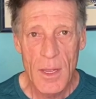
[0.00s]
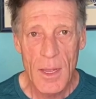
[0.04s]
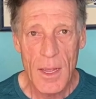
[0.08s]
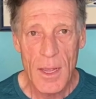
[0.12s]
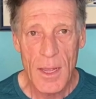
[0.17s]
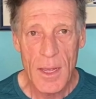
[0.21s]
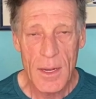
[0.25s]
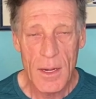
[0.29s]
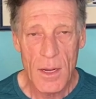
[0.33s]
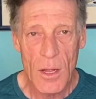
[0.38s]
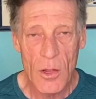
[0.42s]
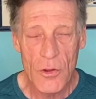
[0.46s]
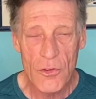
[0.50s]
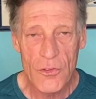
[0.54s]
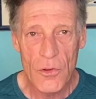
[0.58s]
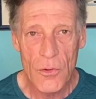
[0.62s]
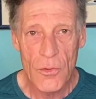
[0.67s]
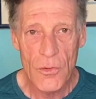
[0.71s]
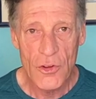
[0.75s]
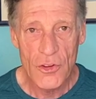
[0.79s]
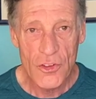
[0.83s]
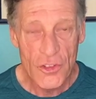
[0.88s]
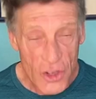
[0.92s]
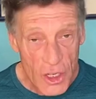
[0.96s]
And also
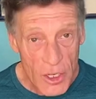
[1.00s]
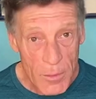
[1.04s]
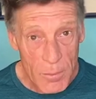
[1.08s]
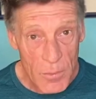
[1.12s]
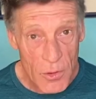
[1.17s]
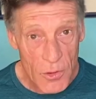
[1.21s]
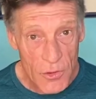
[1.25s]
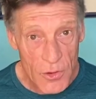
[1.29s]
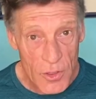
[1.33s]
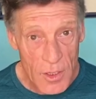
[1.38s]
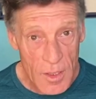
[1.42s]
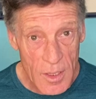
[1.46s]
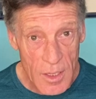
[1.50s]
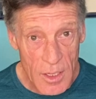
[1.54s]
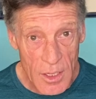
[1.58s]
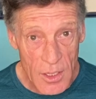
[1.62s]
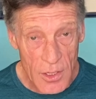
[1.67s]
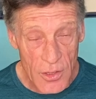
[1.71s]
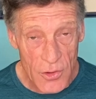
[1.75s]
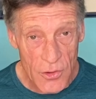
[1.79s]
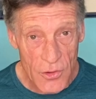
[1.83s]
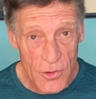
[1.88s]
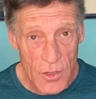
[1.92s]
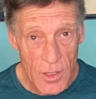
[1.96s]
the sheet music
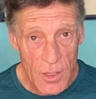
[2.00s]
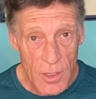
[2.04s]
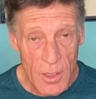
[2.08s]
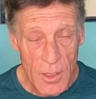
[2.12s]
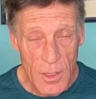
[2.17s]
is